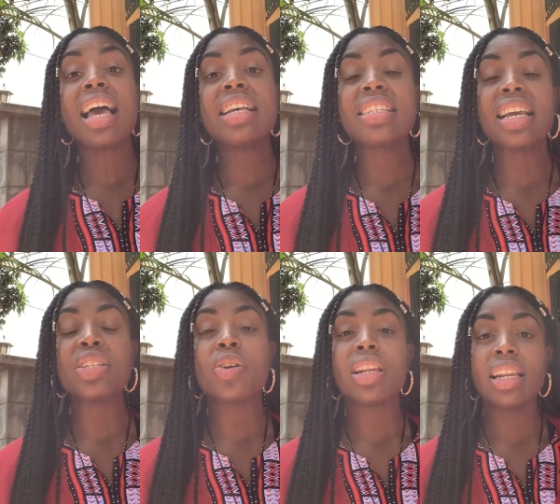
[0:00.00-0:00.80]
things
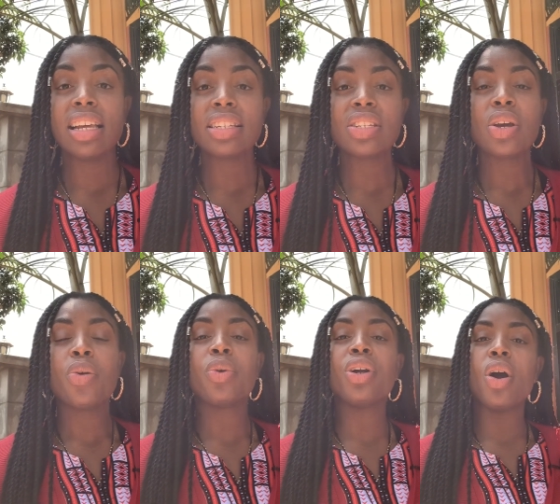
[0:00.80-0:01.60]
on the list
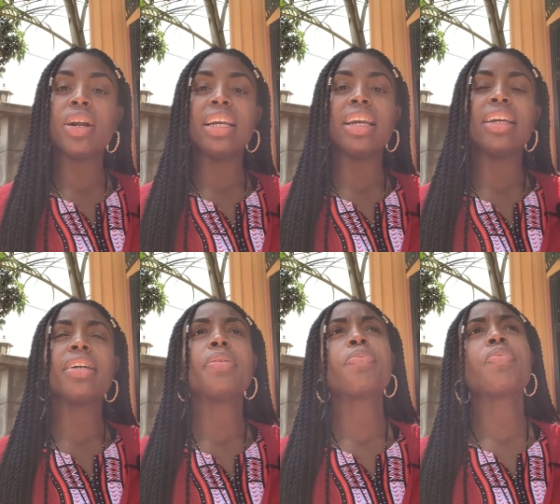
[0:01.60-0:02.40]
regarding
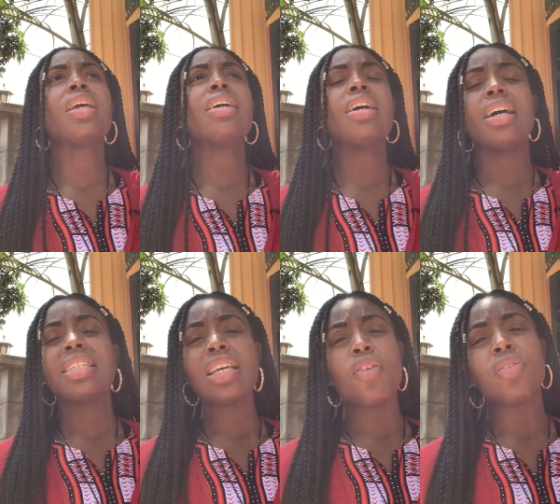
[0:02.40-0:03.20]
uh,
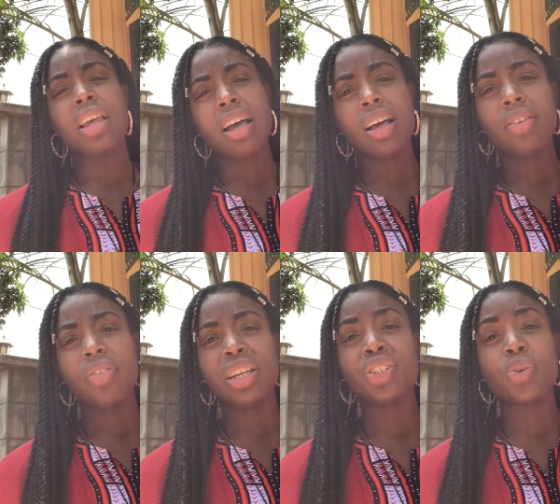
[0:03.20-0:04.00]
self-love
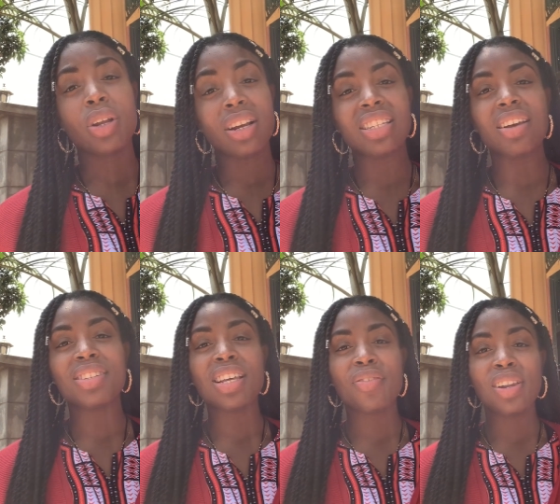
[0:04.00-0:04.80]
and showing ourselves
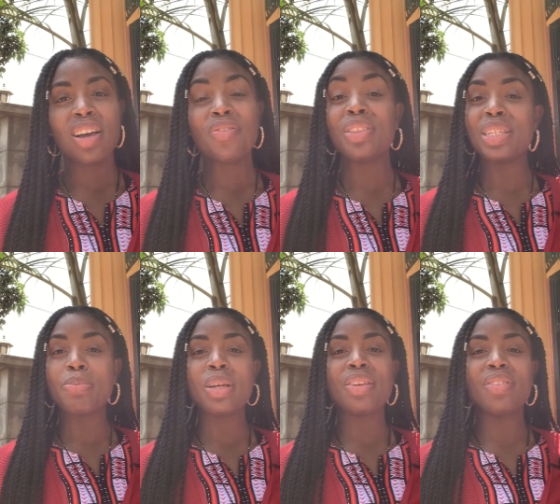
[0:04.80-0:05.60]
self-love for this
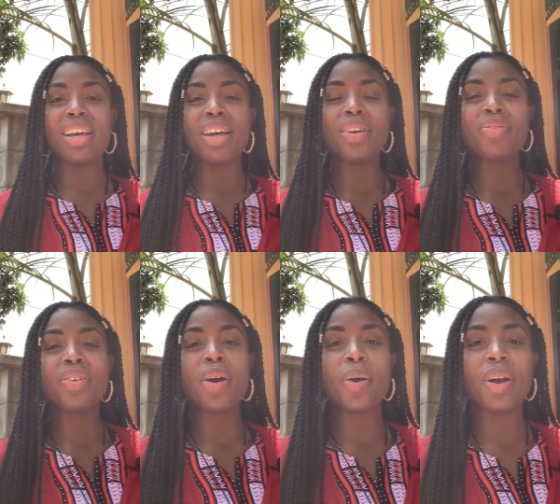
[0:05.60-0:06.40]
month of love,
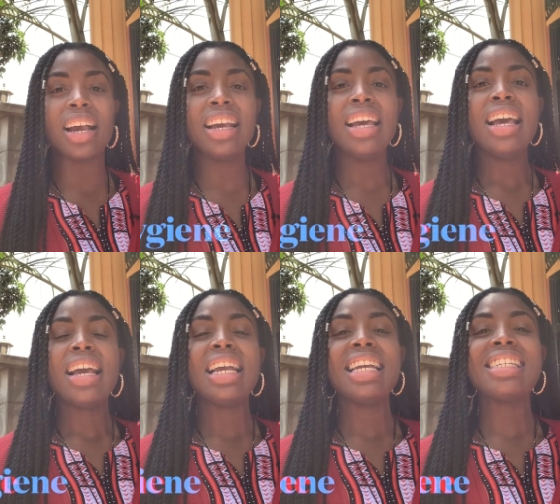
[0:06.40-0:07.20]
all right,
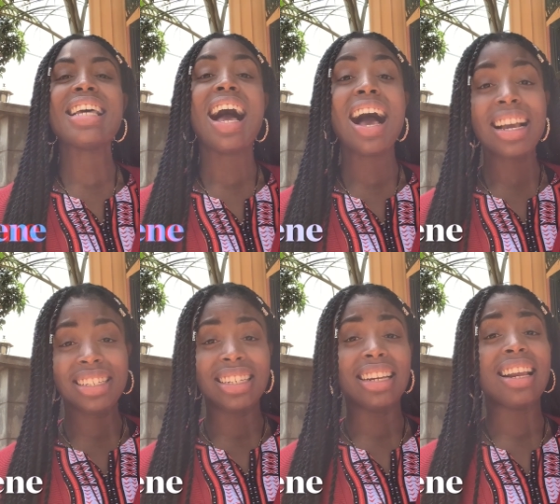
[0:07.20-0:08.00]
is
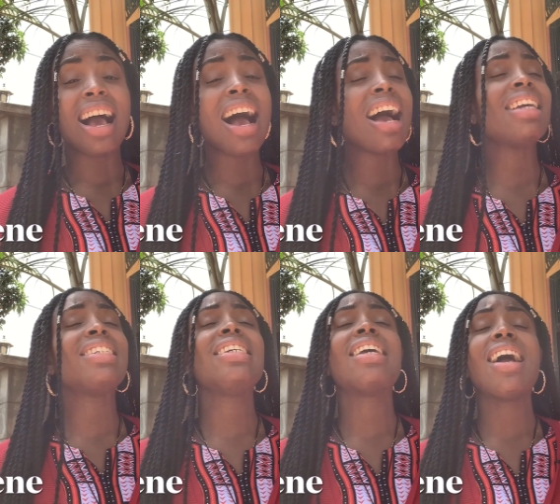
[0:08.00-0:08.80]
hygiene,
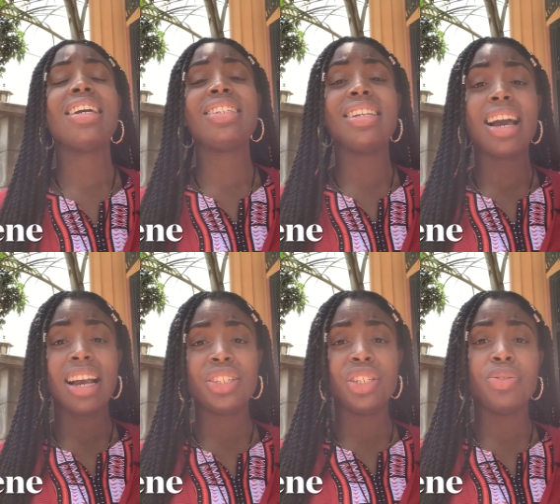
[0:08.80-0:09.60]
hygiene, hygiene,
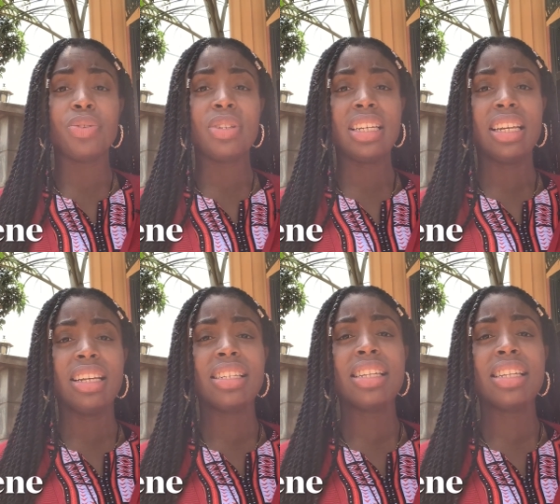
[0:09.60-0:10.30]
hygiene routines.